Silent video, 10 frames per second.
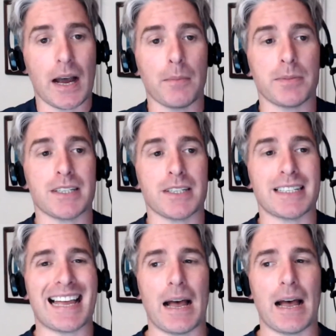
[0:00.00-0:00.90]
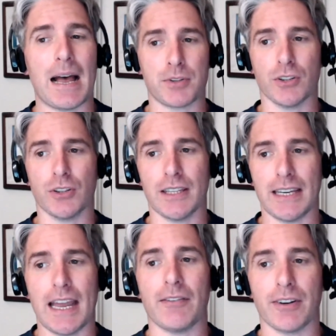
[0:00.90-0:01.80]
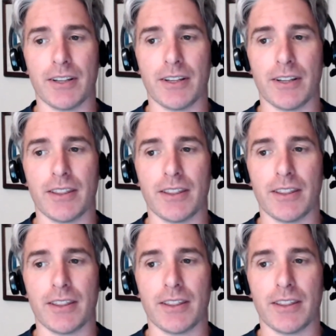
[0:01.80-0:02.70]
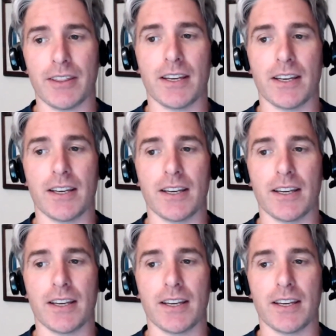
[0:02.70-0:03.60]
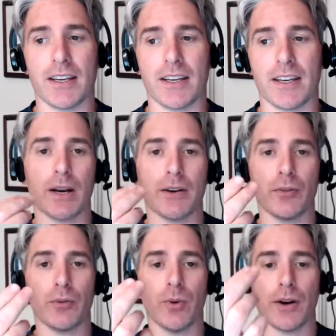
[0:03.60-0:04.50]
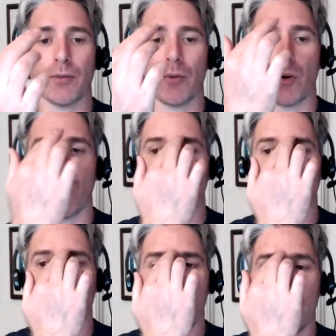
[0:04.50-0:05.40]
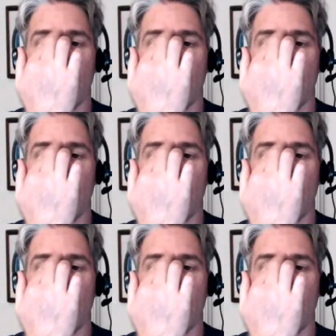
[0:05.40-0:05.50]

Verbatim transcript: encompasses absolutely everything. Let's do a, a round on those. Wonderful, wonderful call.